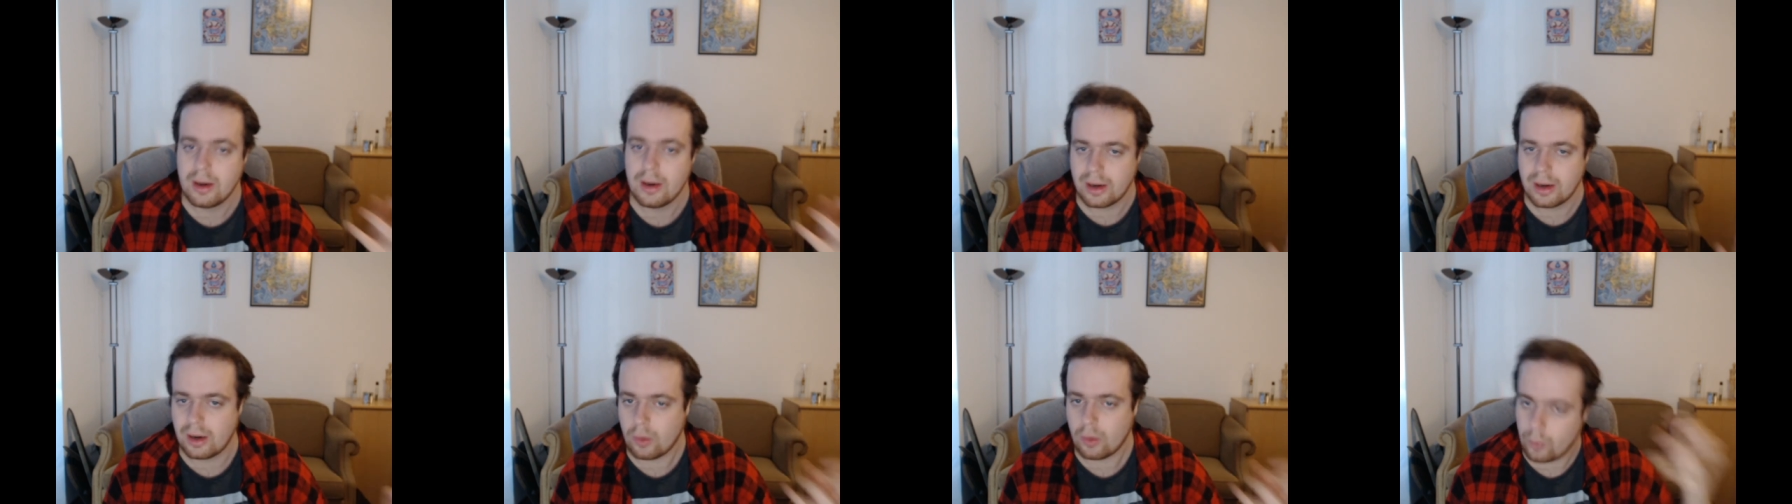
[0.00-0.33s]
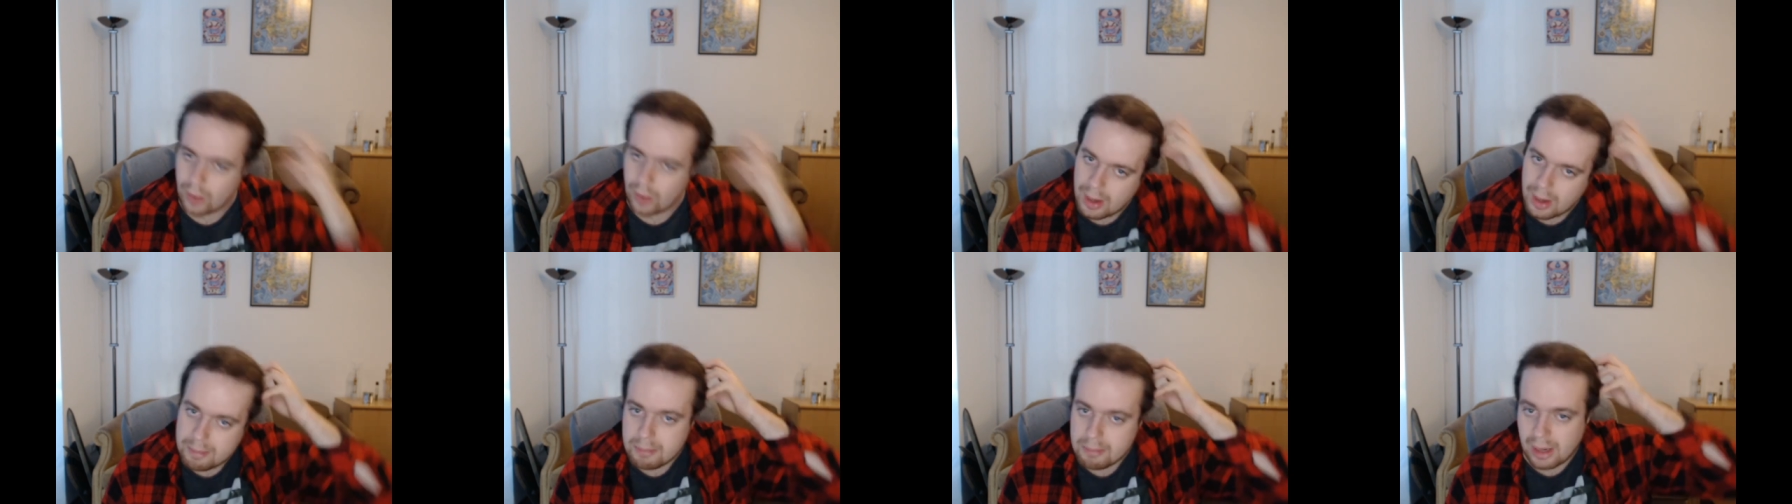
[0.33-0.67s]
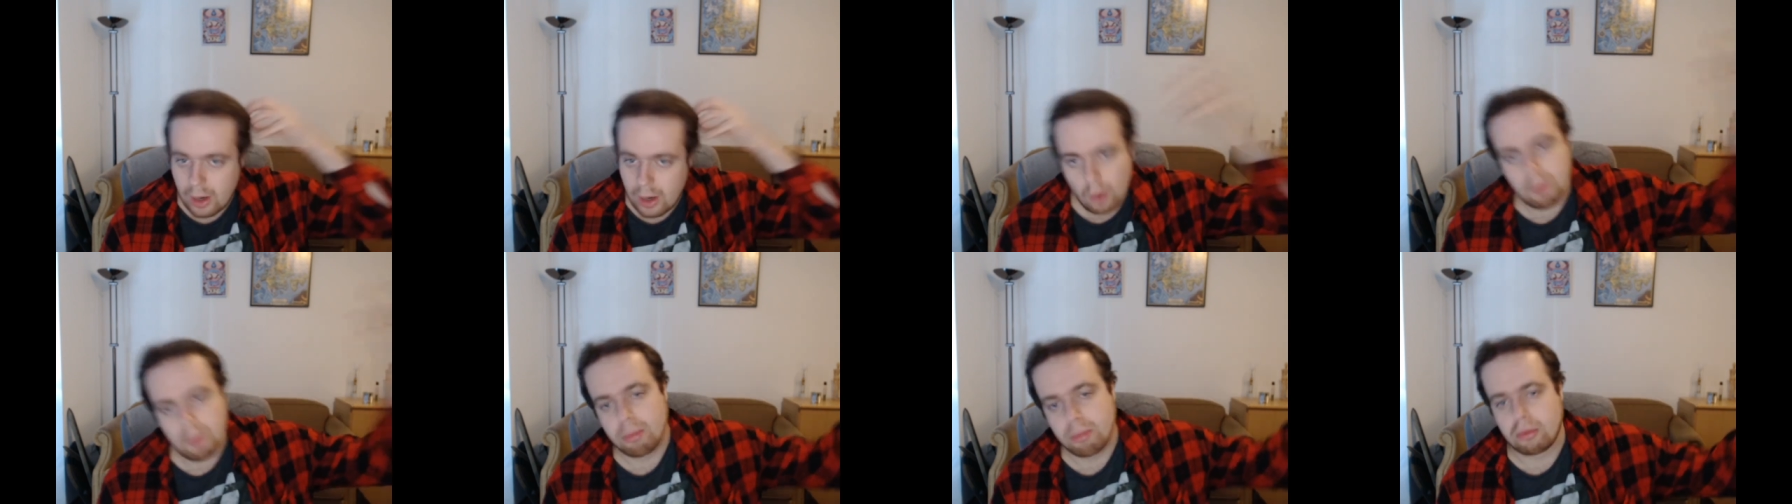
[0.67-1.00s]
grab my
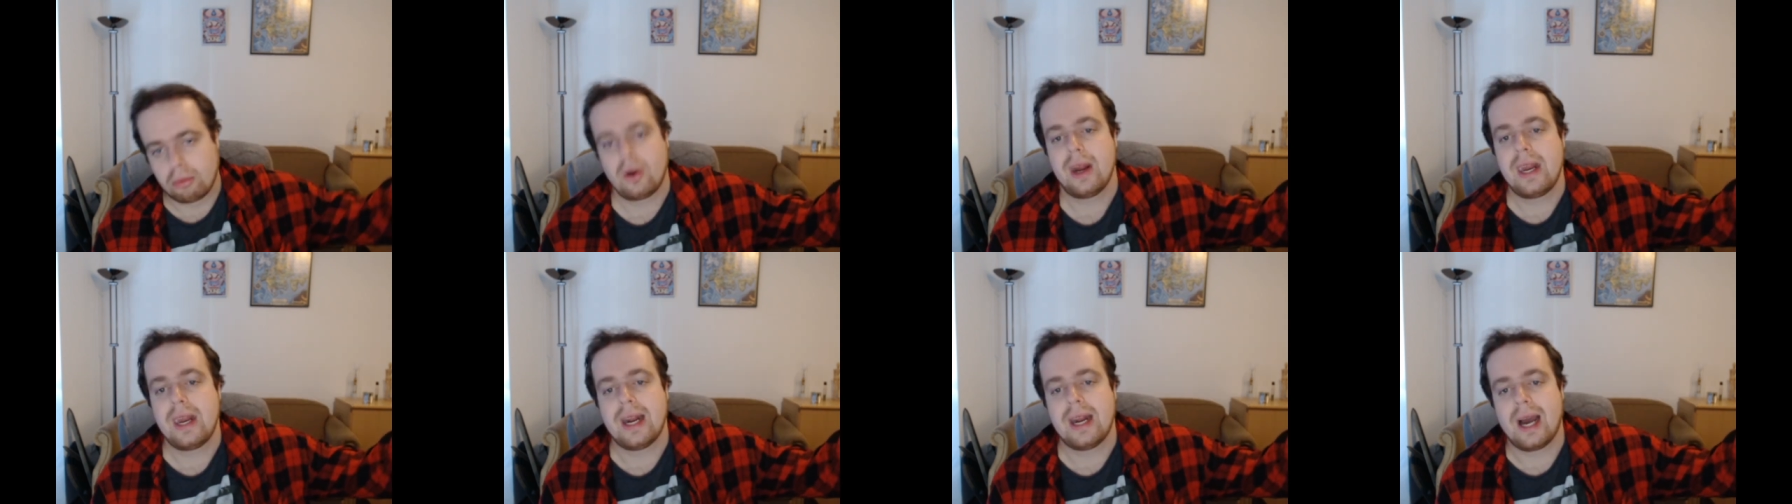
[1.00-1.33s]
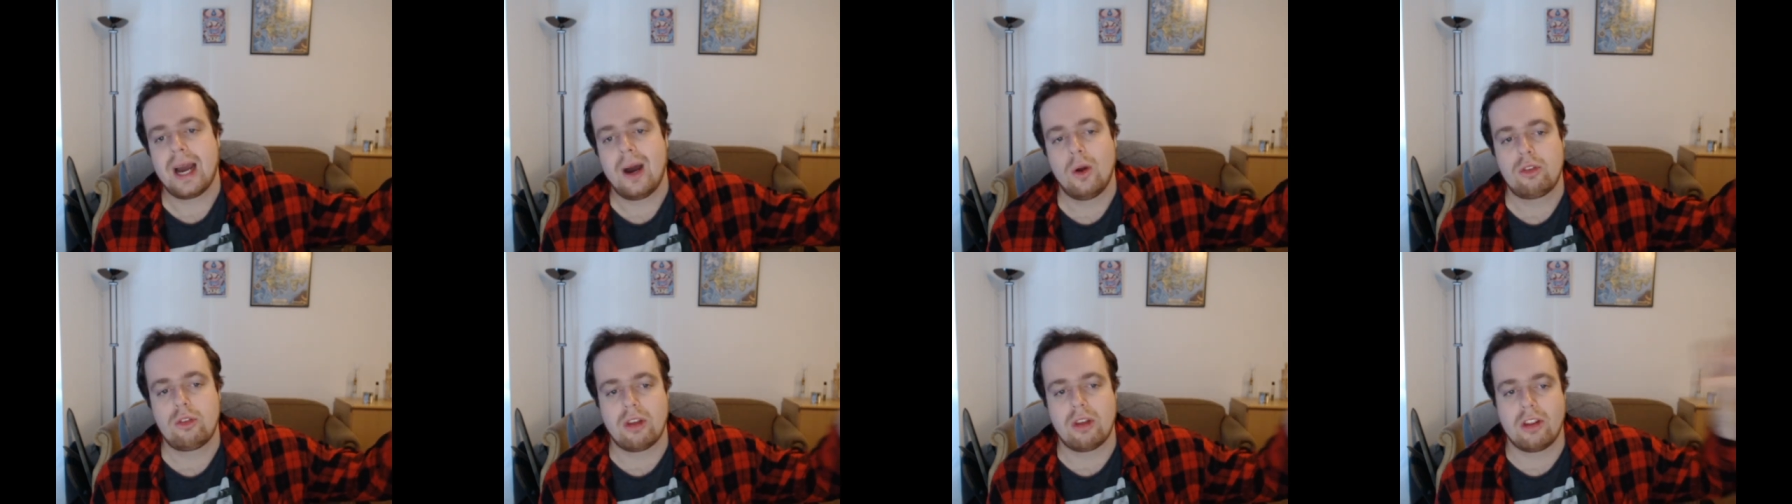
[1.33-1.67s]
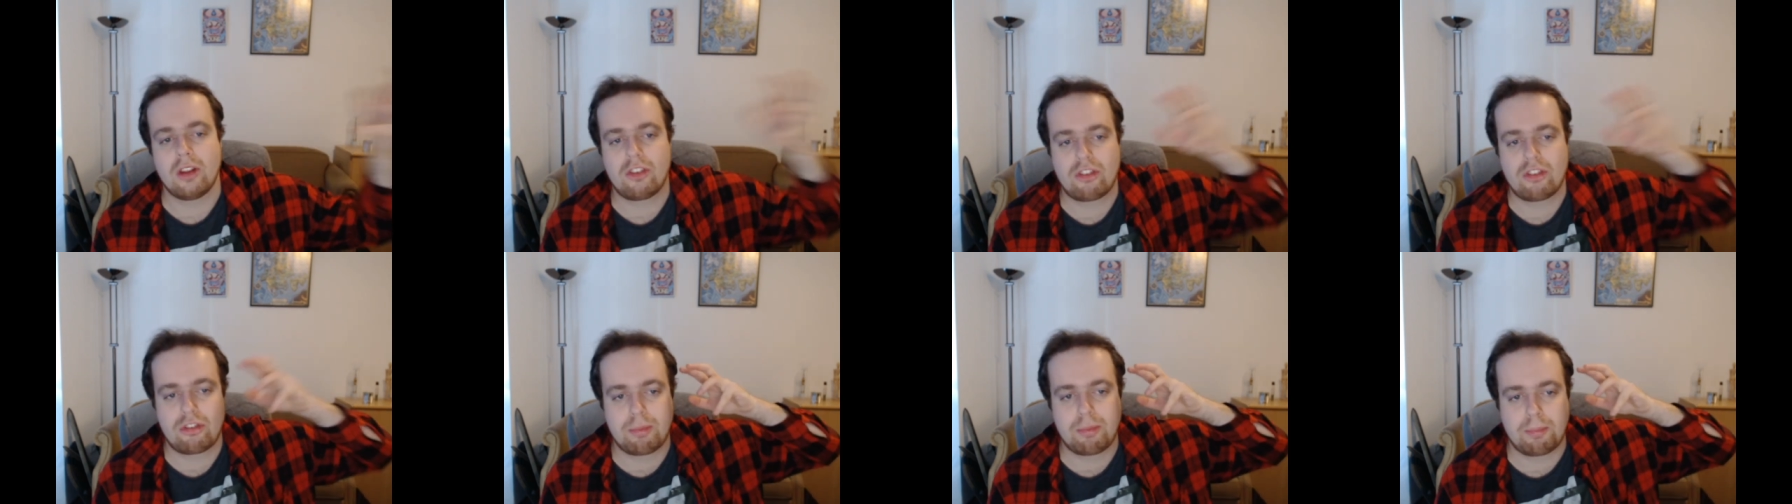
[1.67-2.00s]
own brain out, and
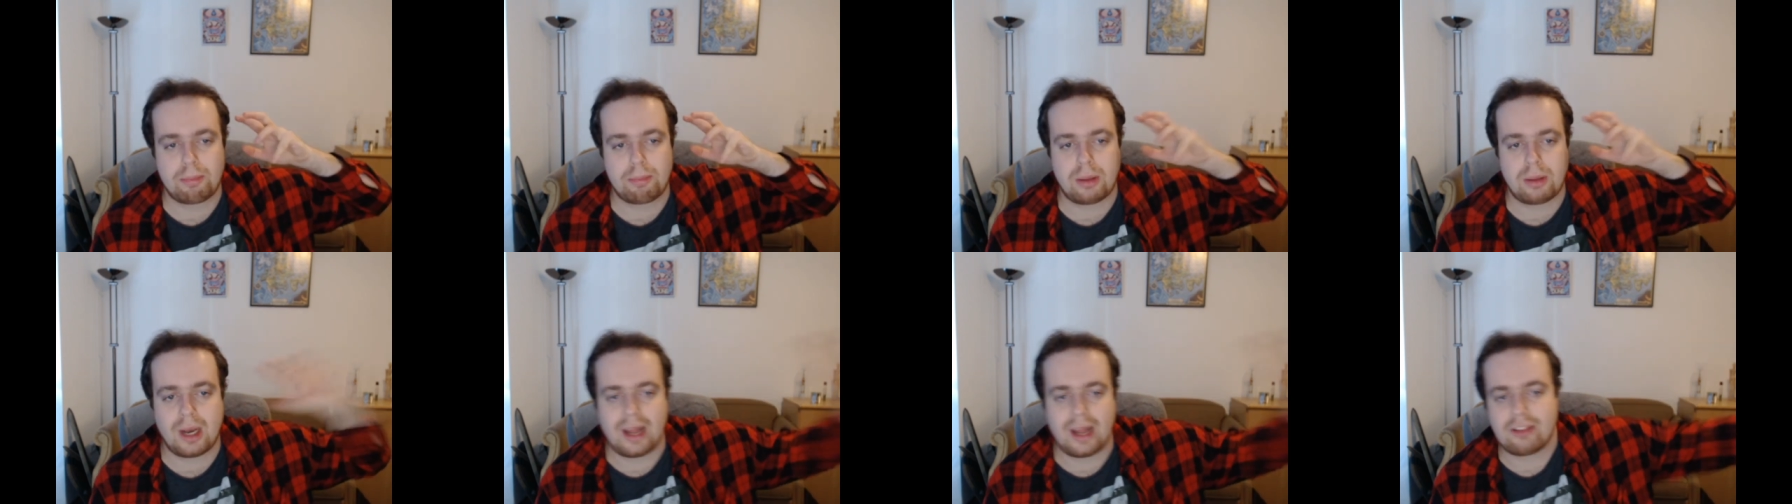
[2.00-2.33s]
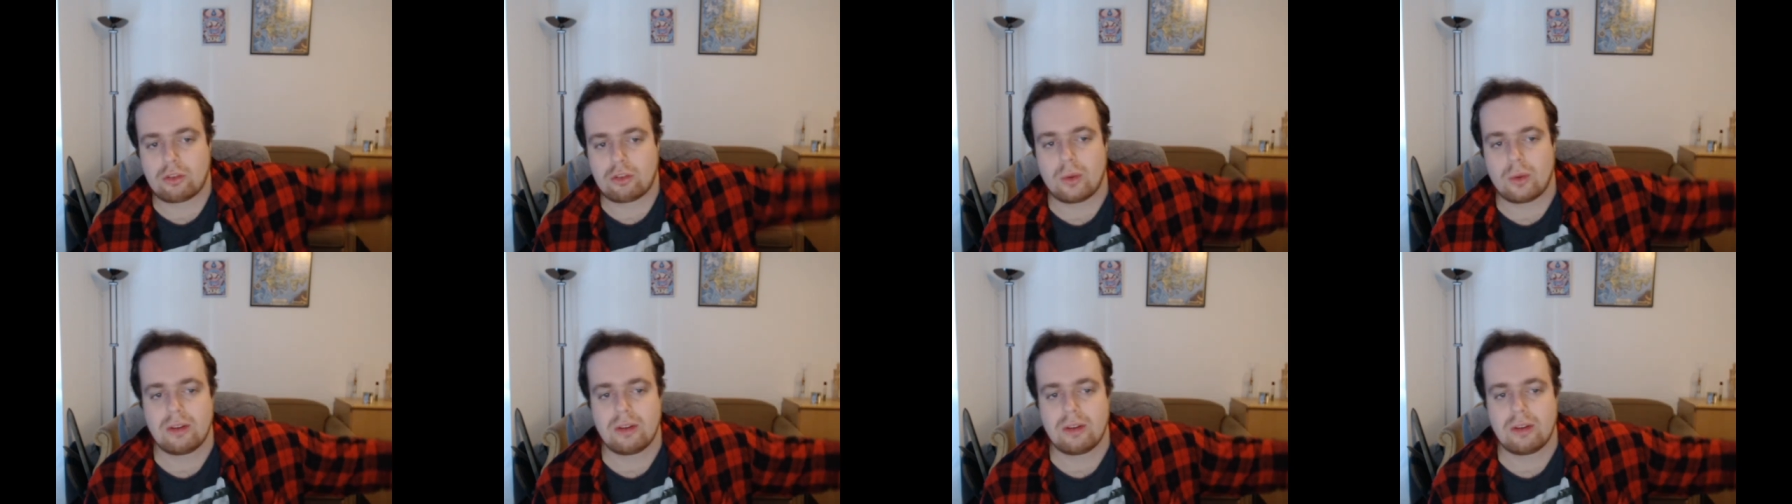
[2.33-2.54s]
splatter